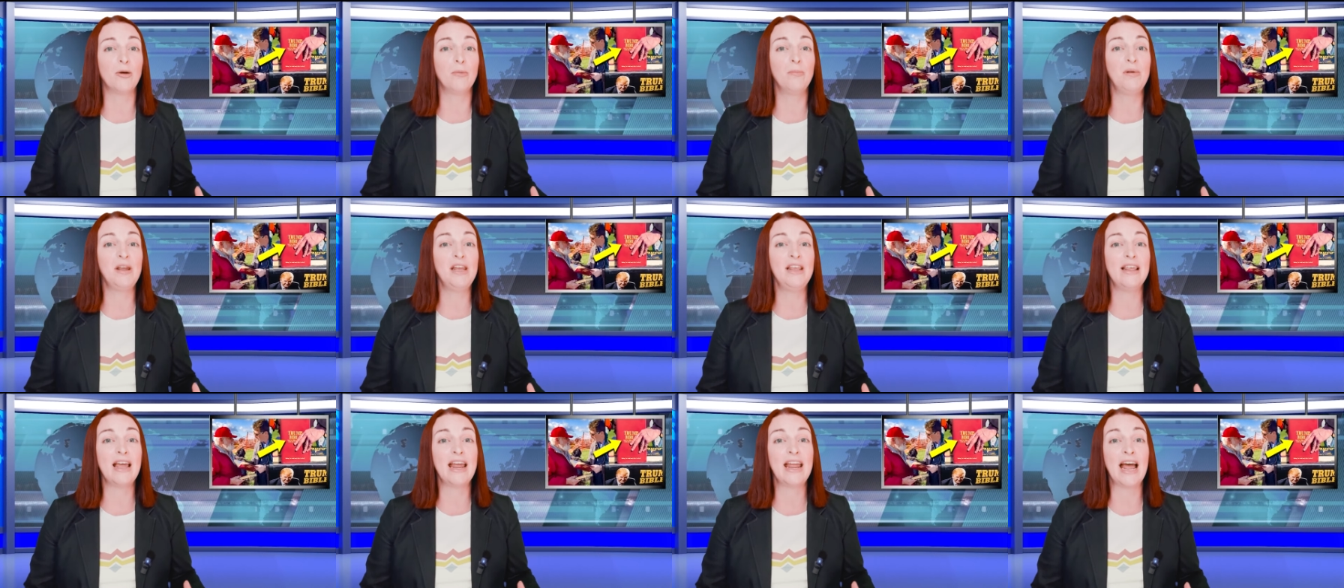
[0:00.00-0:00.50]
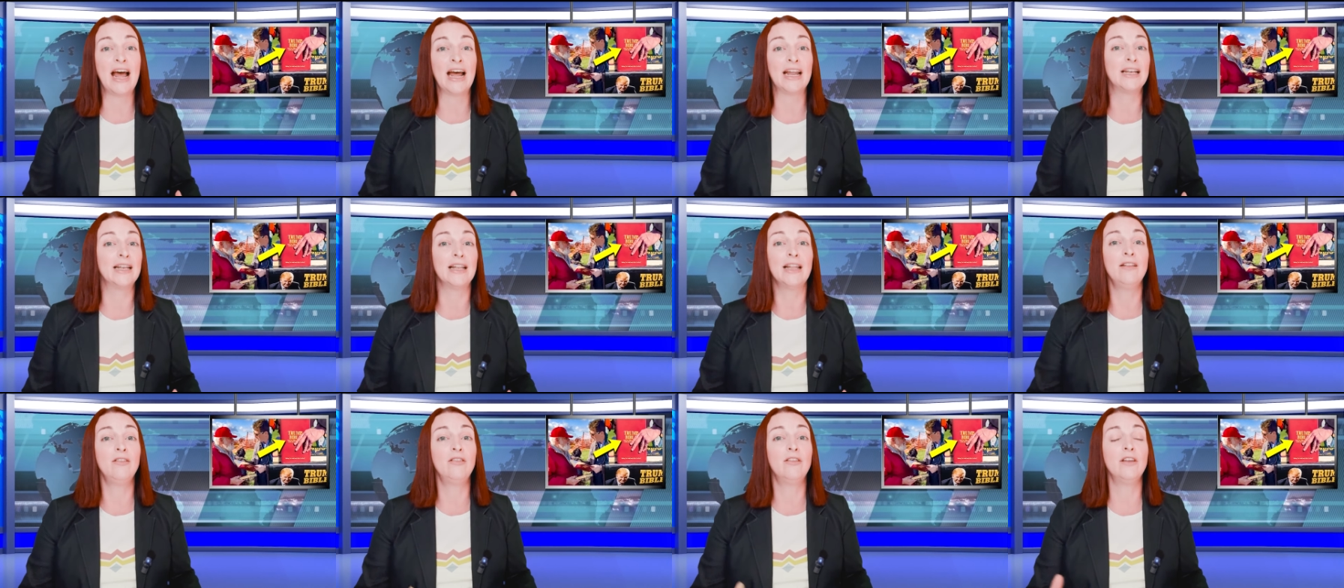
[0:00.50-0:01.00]
be they
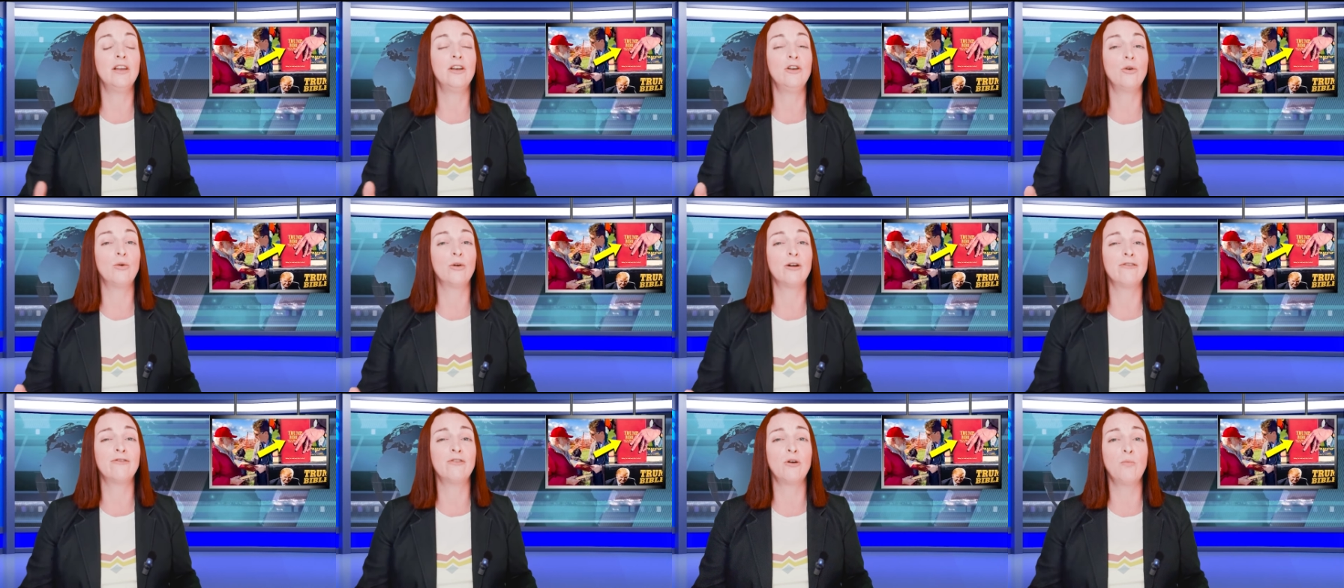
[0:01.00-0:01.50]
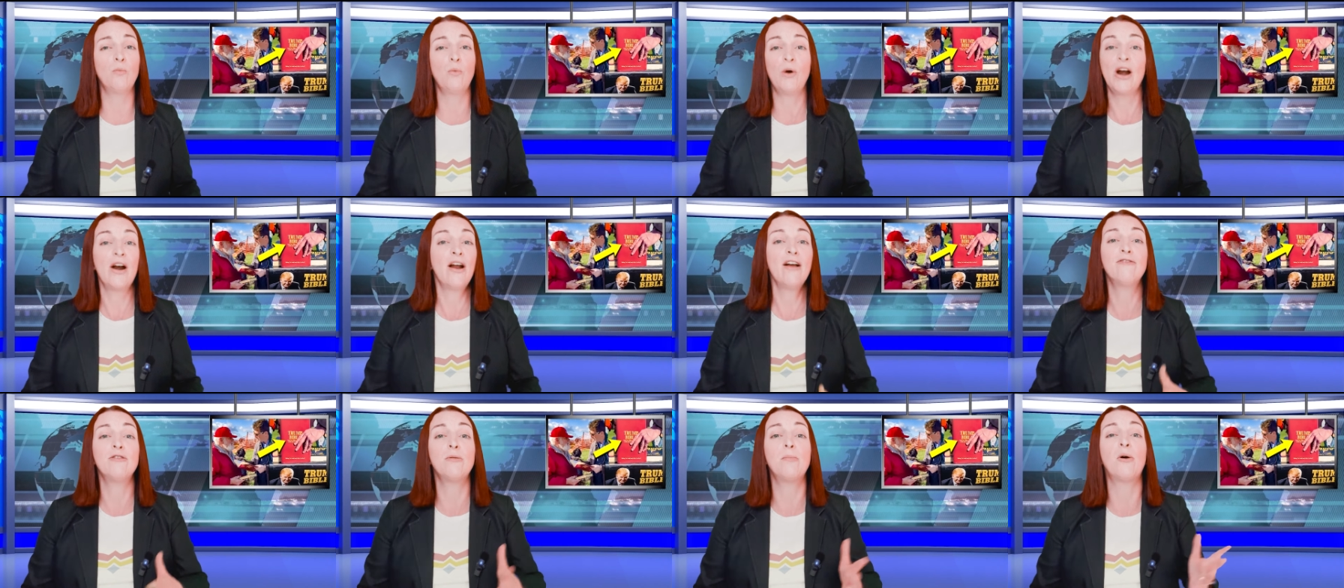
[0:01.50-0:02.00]
Adlinthon or from
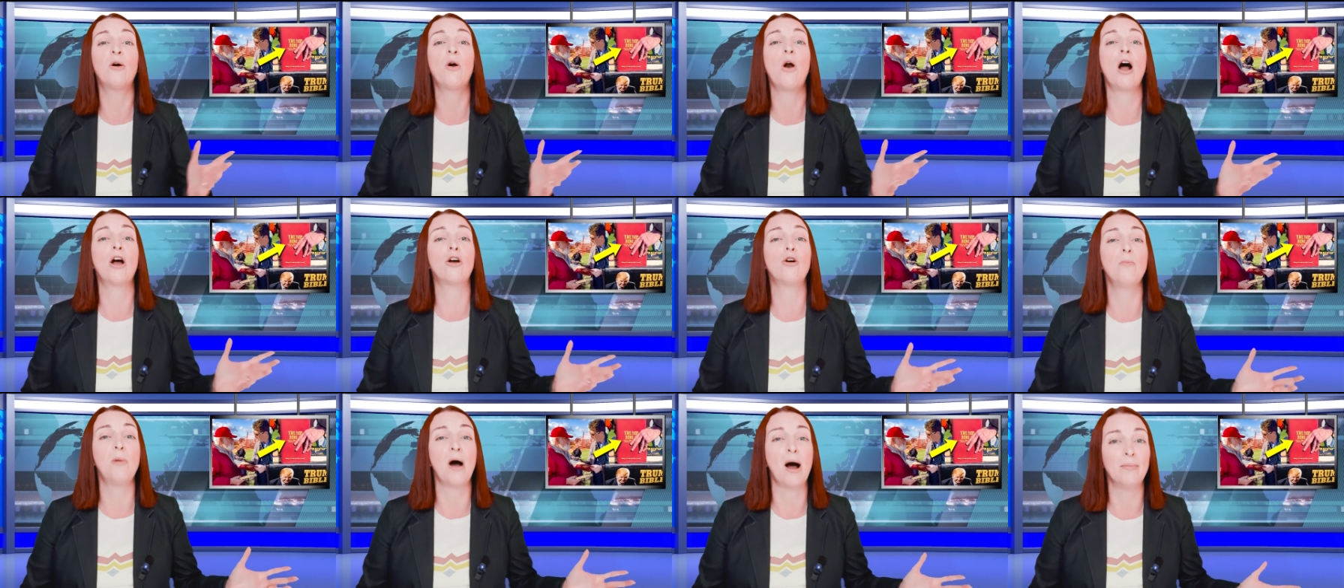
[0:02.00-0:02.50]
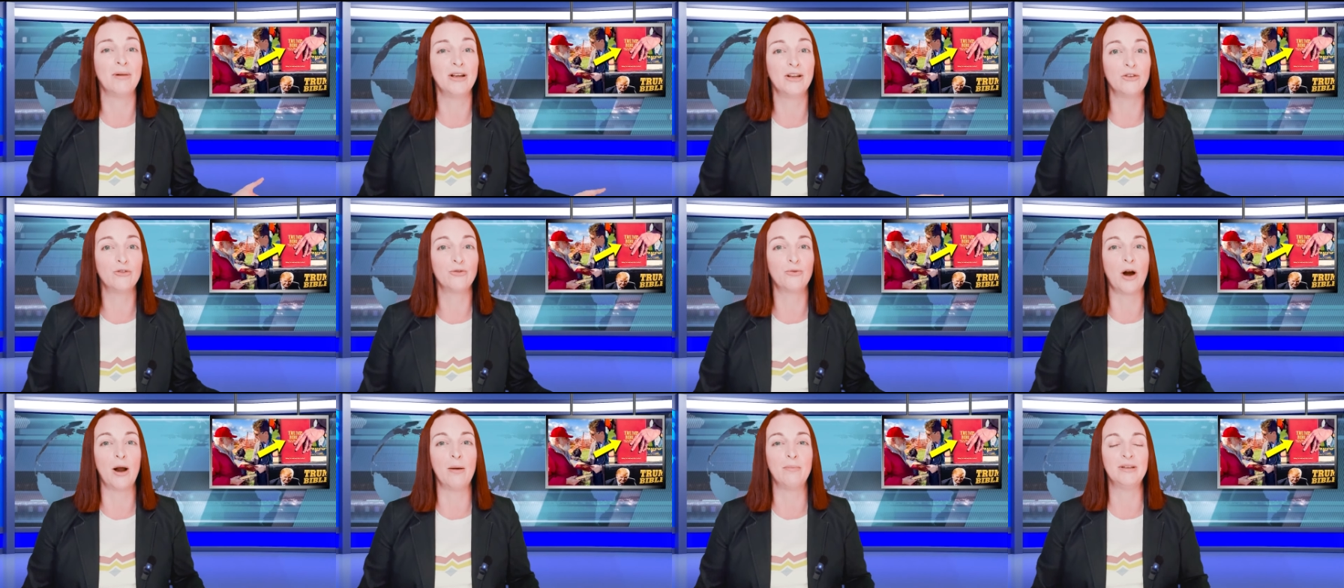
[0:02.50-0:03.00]
wherever Barack Obama is
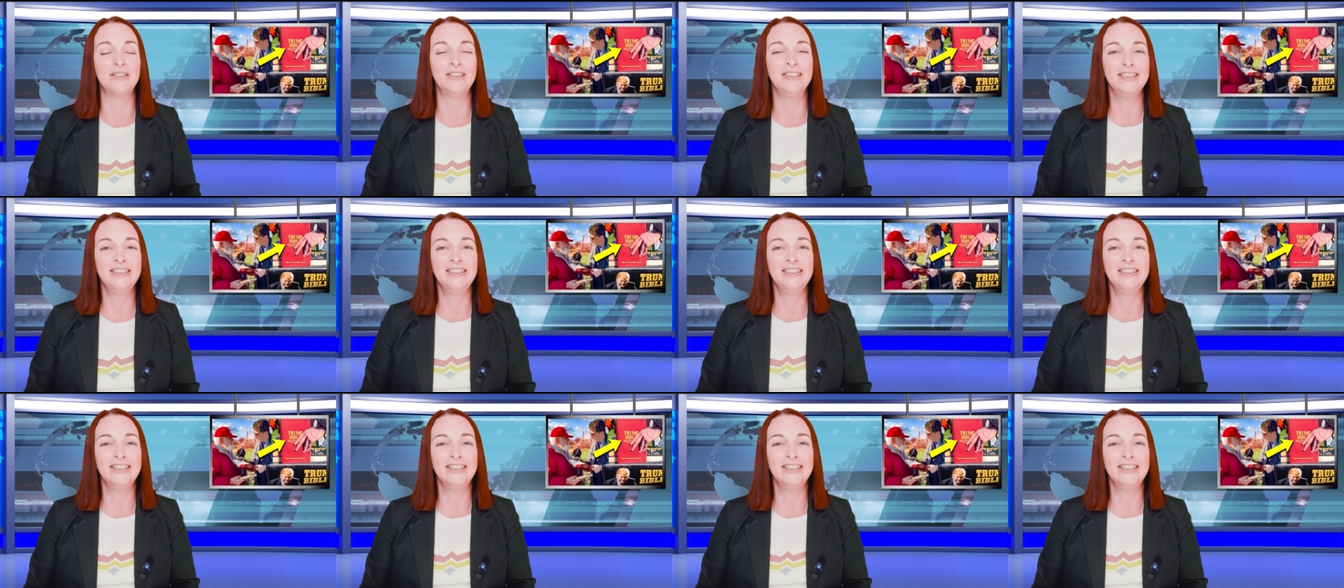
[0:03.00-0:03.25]
from.